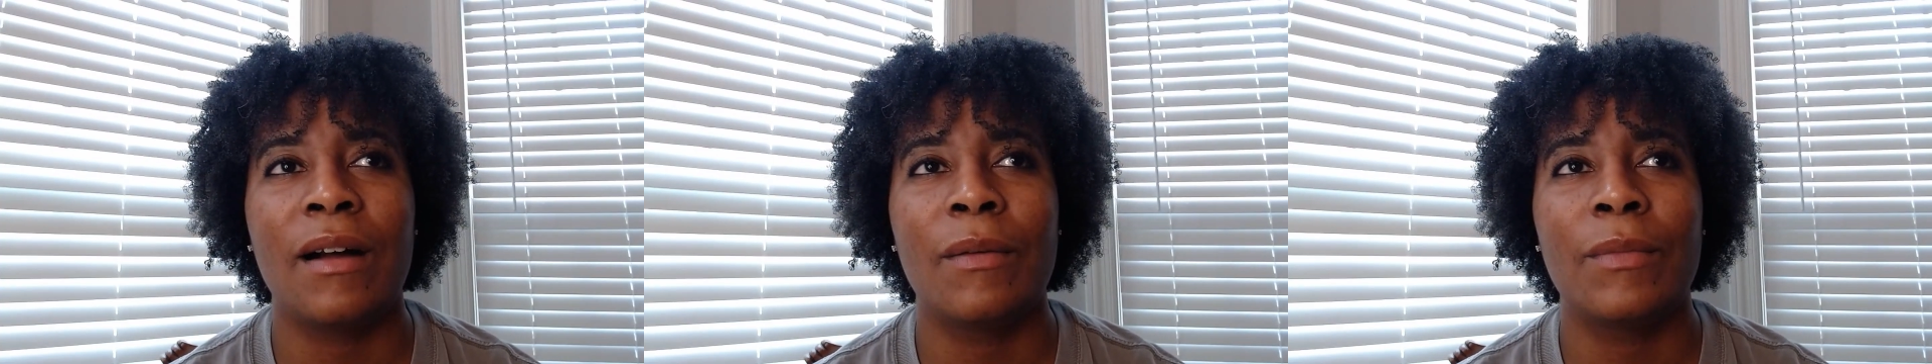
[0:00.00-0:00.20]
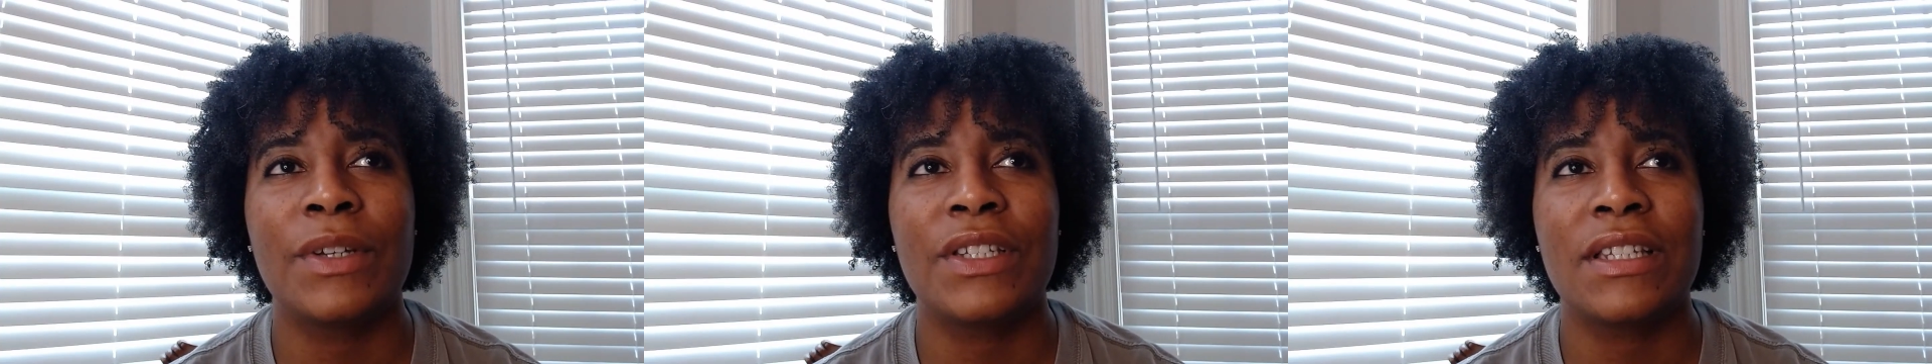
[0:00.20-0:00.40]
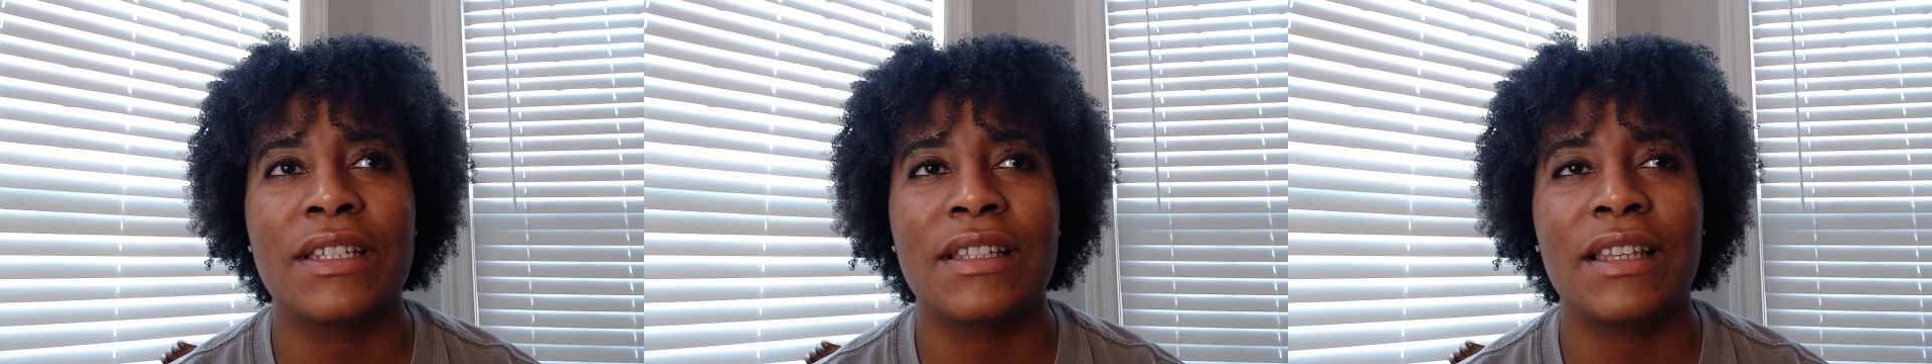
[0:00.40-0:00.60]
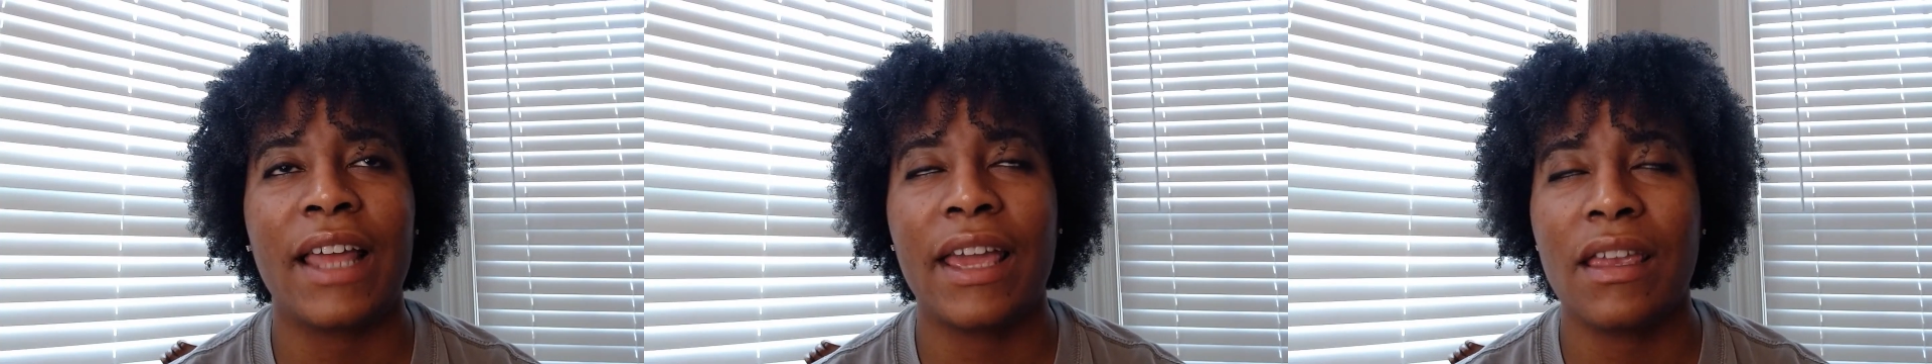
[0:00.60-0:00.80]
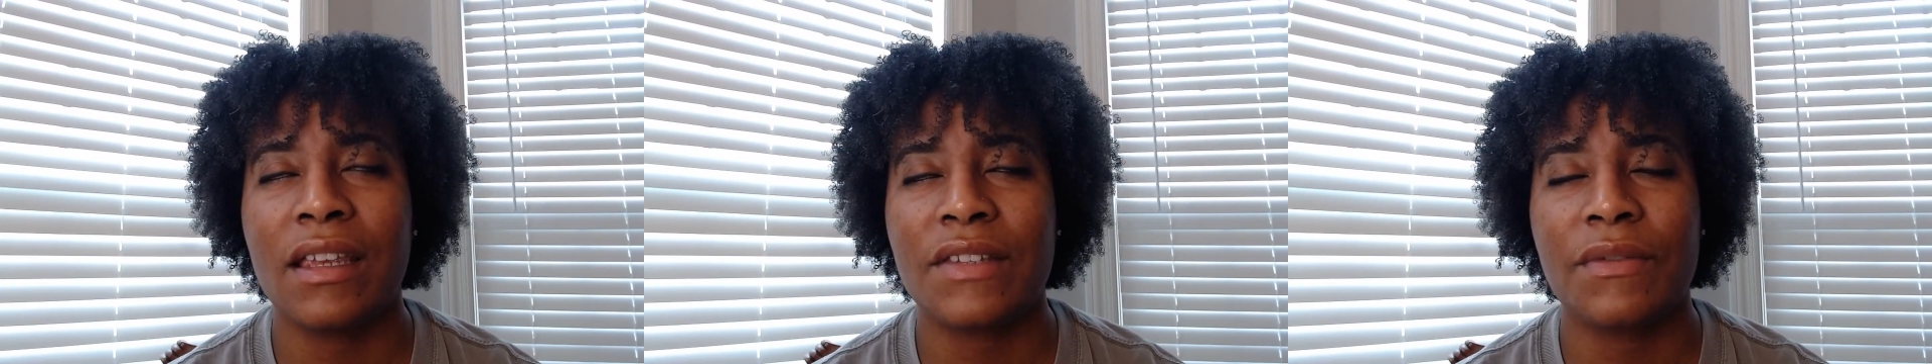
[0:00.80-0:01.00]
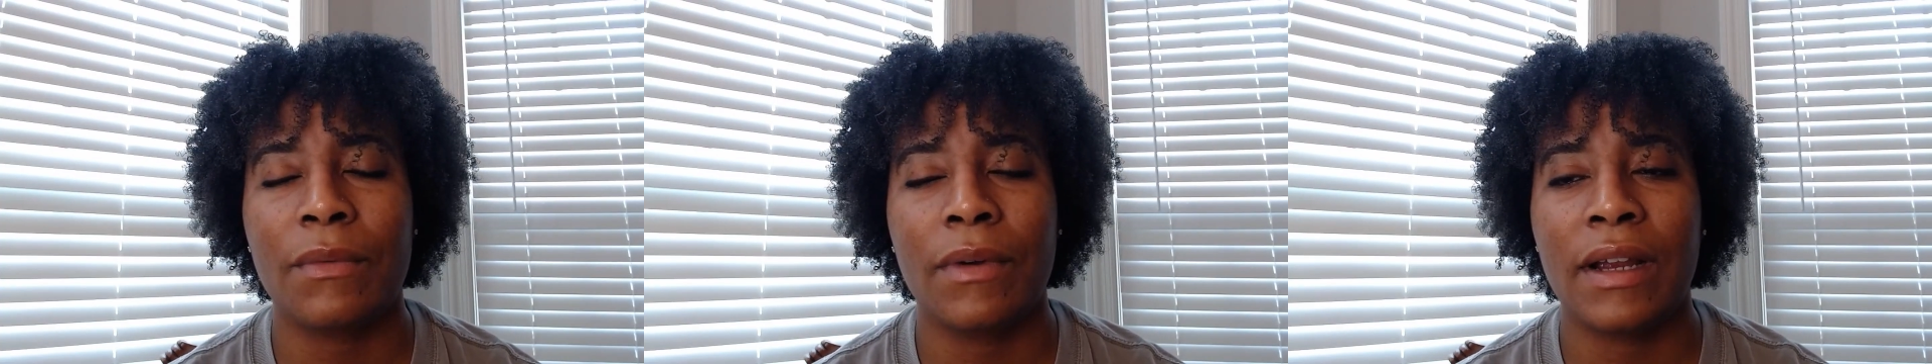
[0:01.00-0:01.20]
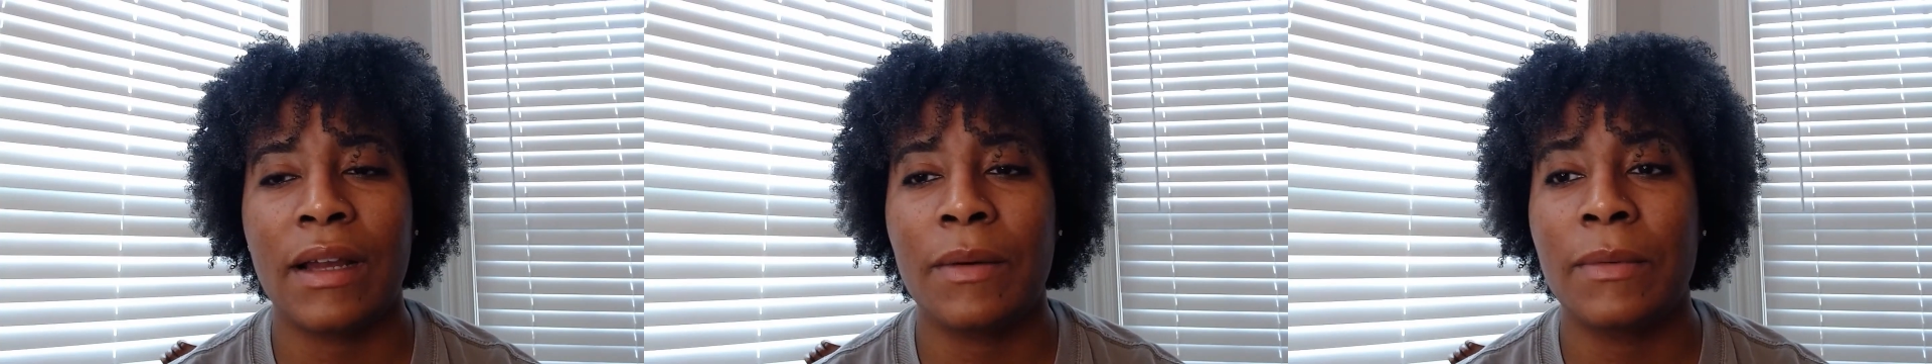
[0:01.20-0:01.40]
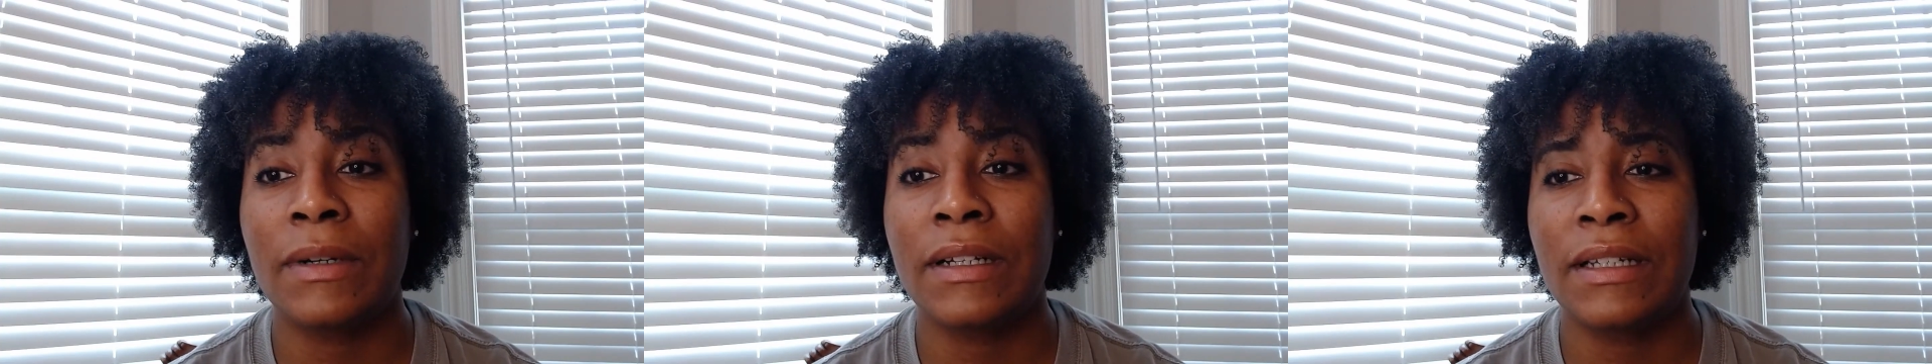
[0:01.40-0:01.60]
which is light years from where I
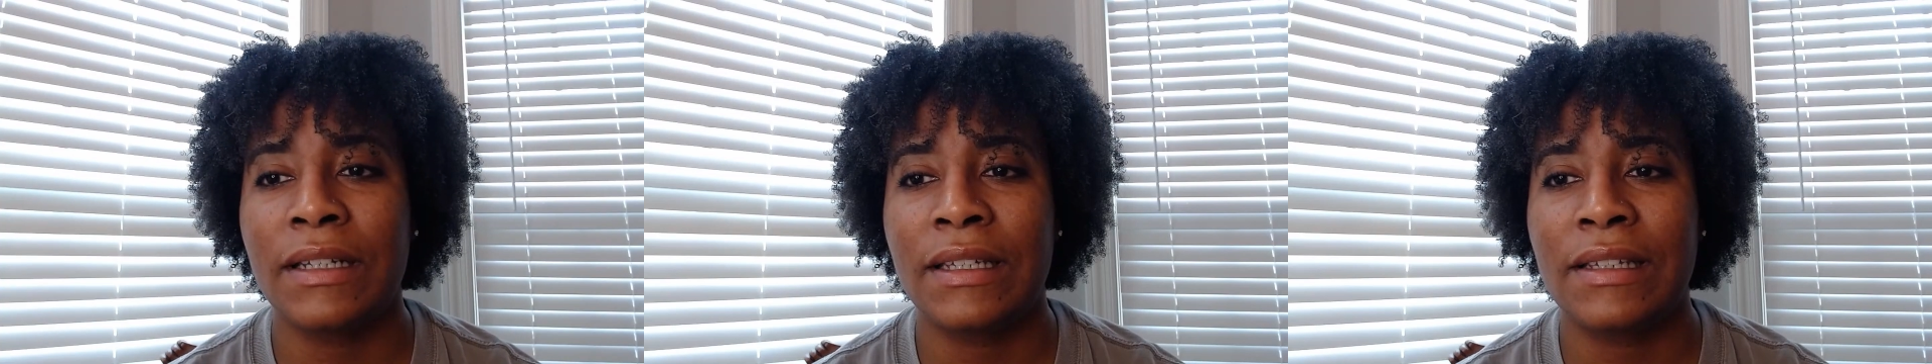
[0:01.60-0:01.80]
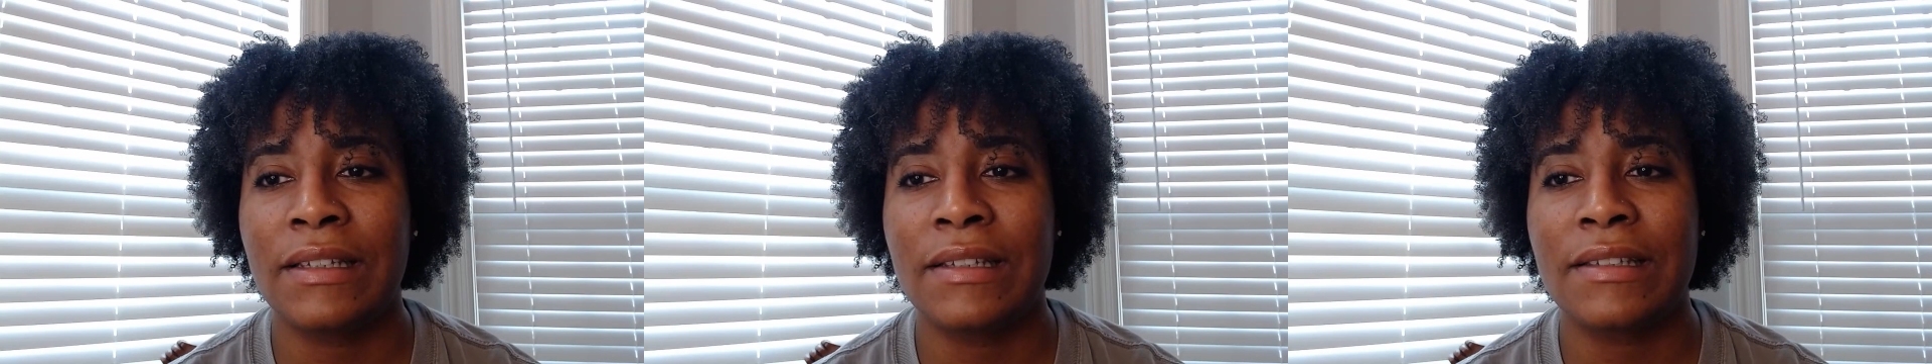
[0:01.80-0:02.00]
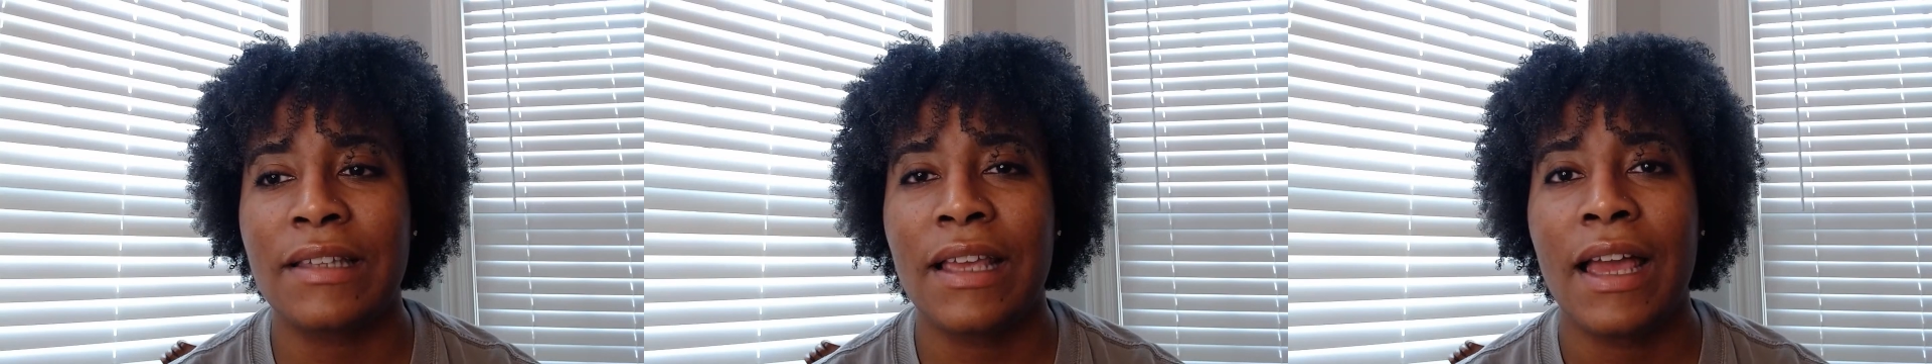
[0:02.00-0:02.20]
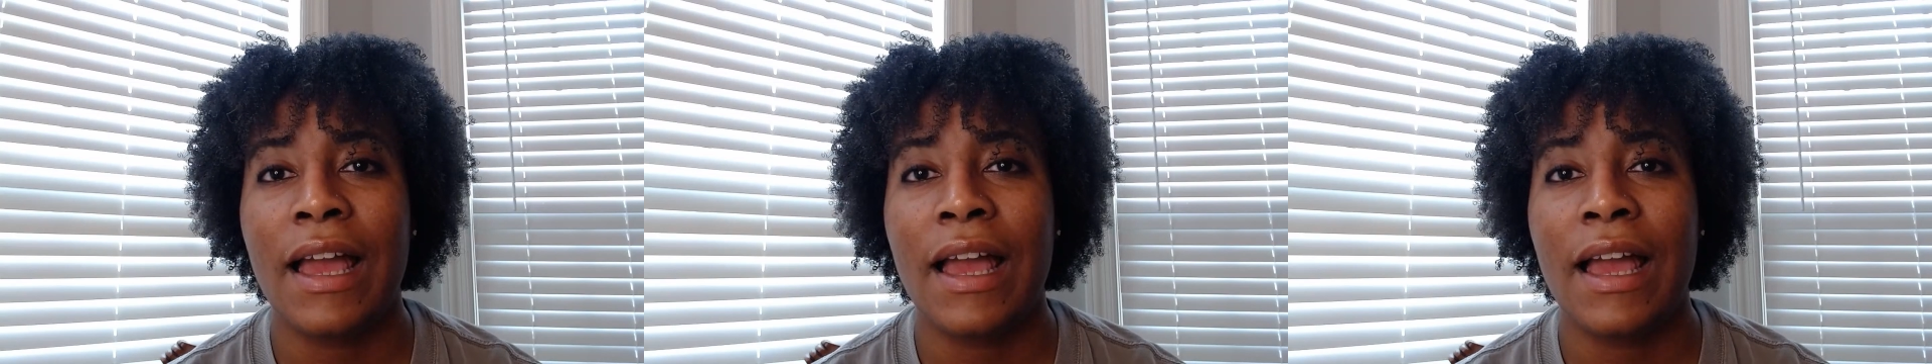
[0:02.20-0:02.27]
was,